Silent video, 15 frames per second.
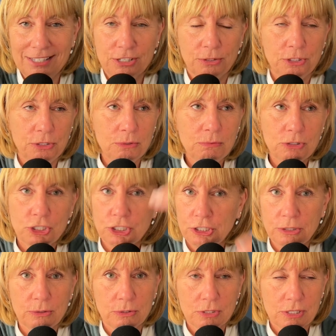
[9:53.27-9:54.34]
So you
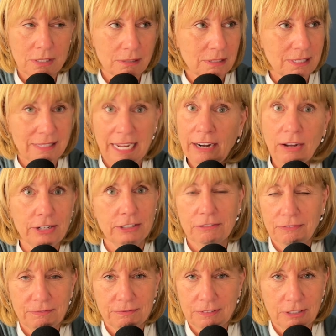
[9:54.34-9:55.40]
choose to stay on your
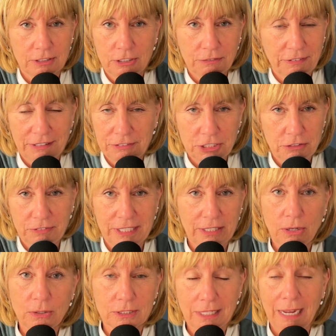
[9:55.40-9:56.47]
favorites feed the
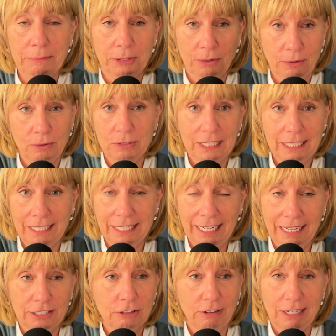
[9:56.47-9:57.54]
whole time. You're only going to
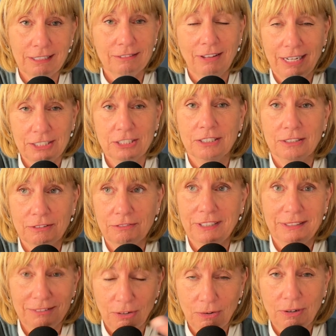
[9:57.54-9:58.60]
get chronological
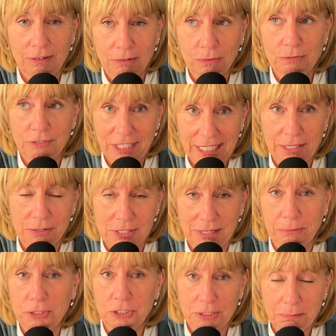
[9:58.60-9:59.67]
videos that
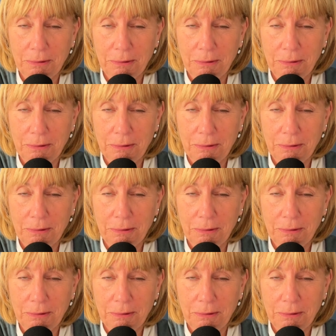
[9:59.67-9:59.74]
were just